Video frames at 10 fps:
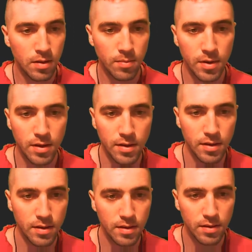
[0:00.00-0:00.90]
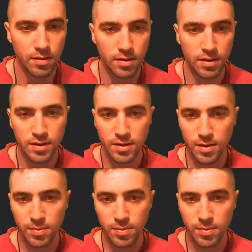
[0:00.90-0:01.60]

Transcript: Might clean this up a